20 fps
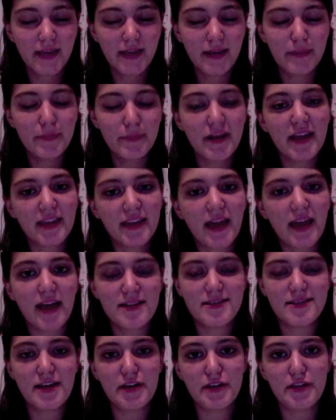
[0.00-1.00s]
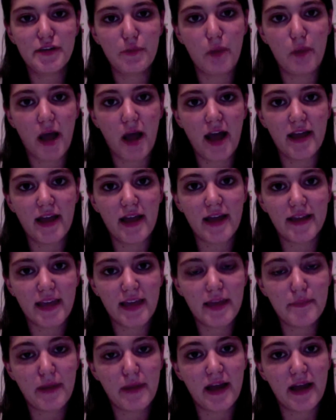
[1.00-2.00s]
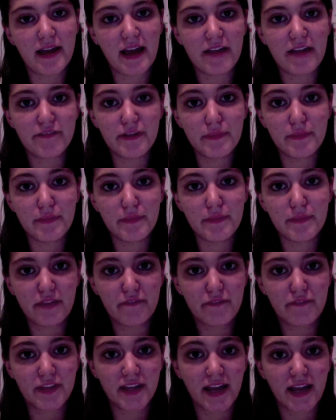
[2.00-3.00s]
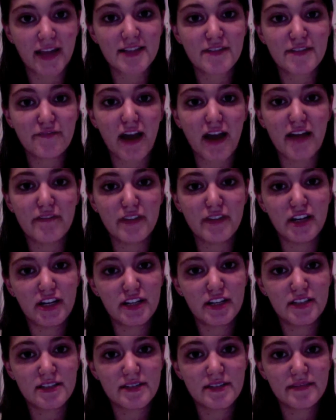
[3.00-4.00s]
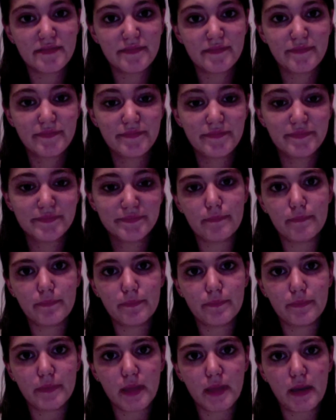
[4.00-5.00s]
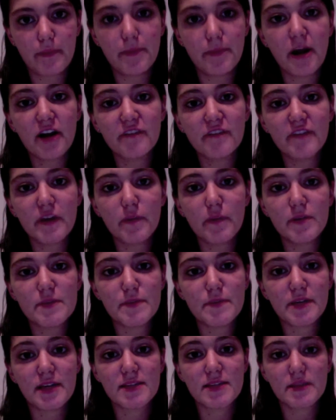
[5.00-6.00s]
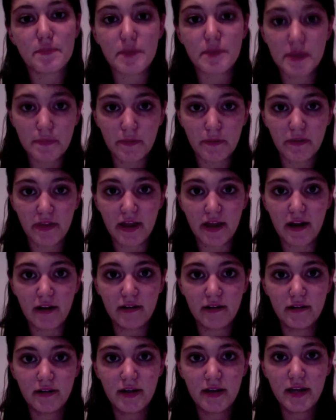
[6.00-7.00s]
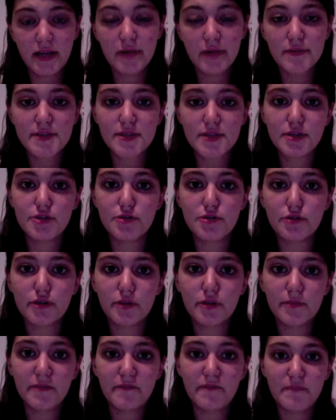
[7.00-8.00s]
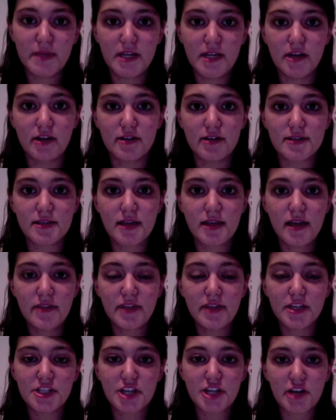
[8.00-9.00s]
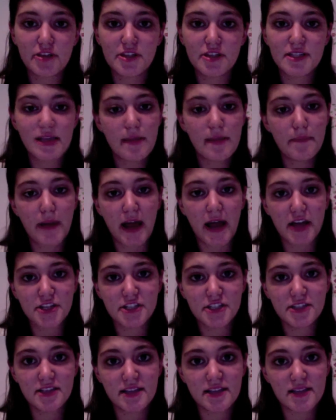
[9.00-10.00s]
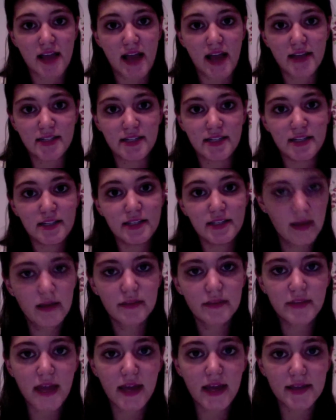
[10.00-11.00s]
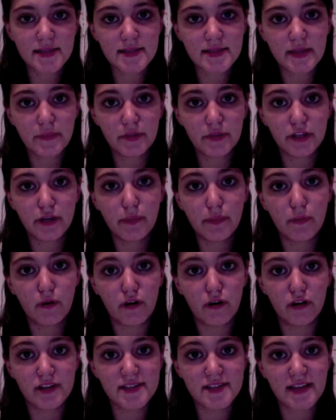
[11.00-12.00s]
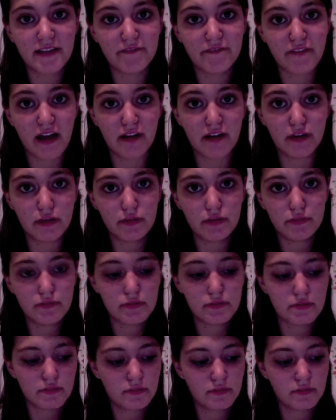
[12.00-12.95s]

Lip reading: But I can tell you why I came back every month for the next 5 years. Part of it was because the people there. It was a new group of peers that shared the same passions as I did. They had similar morals and values.